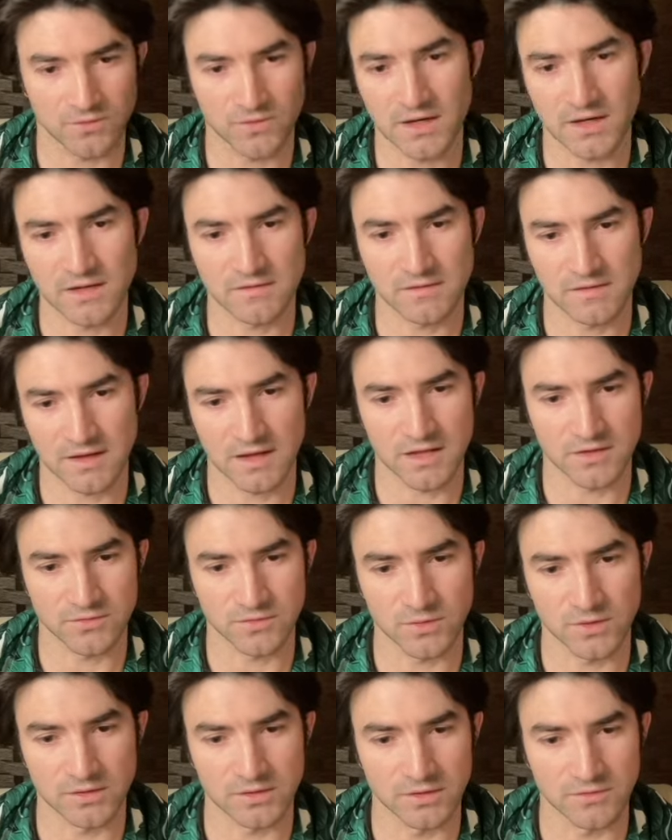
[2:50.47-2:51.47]
Financing cash
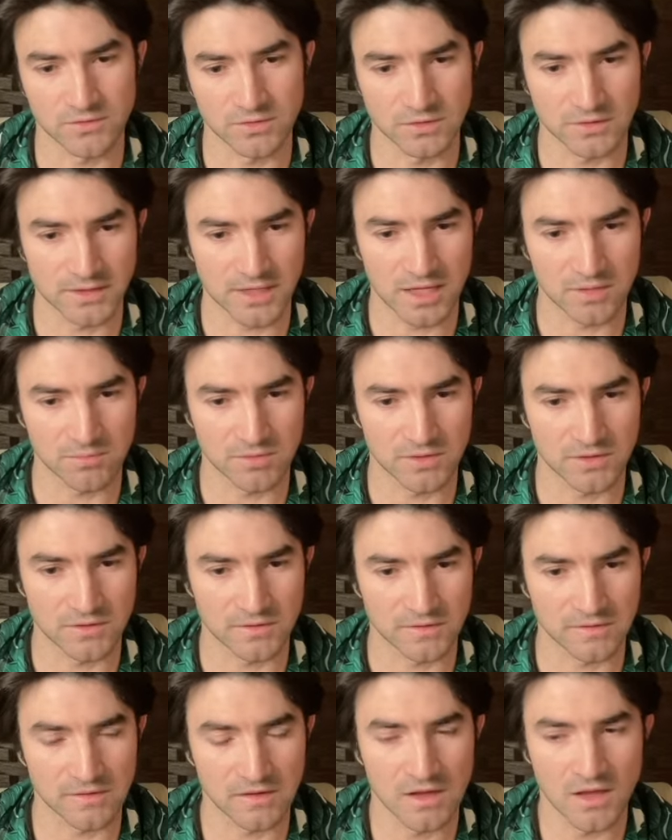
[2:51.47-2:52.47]
flow I love to look at
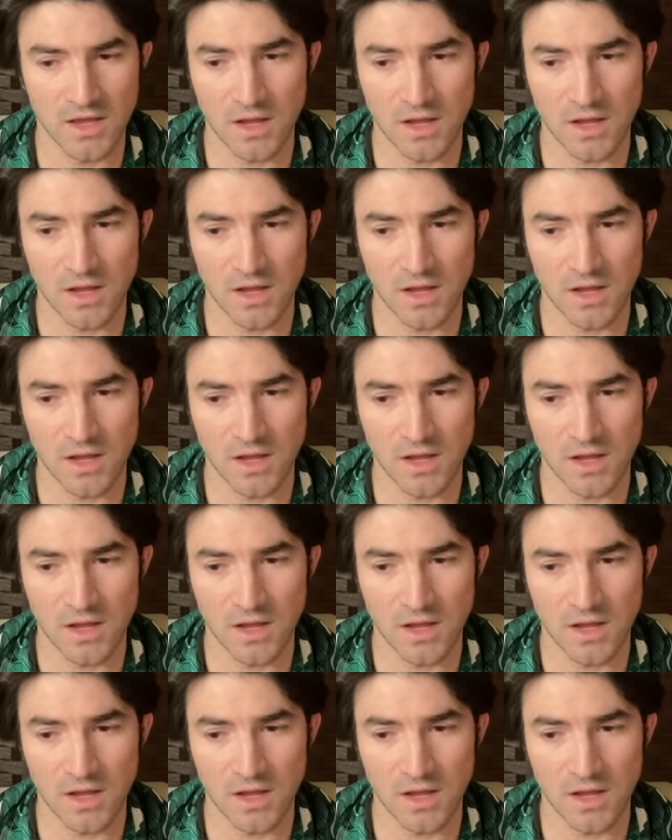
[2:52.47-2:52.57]
because